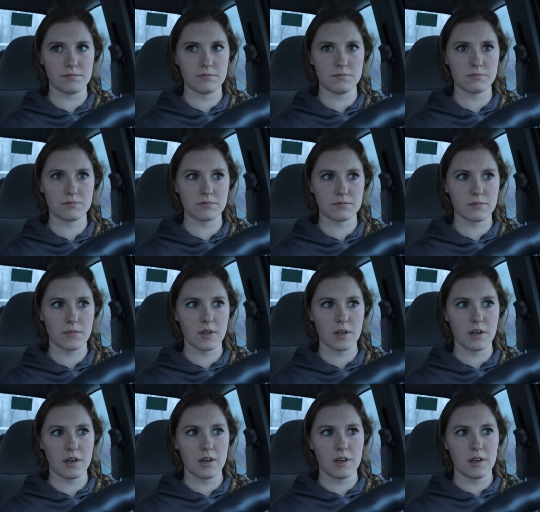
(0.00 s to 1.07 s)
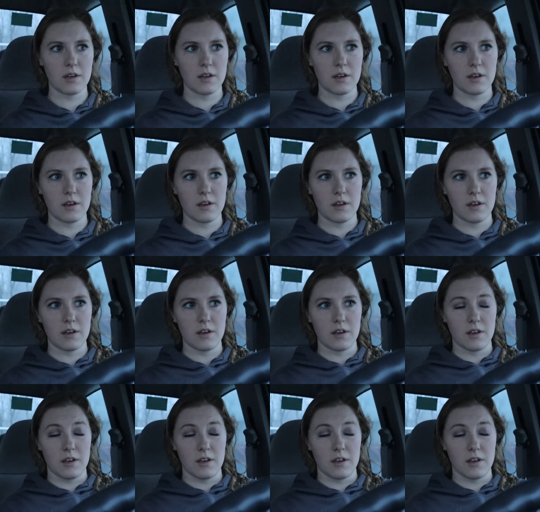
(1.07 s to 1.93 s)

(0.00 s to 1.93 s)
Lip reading: (no one is talking)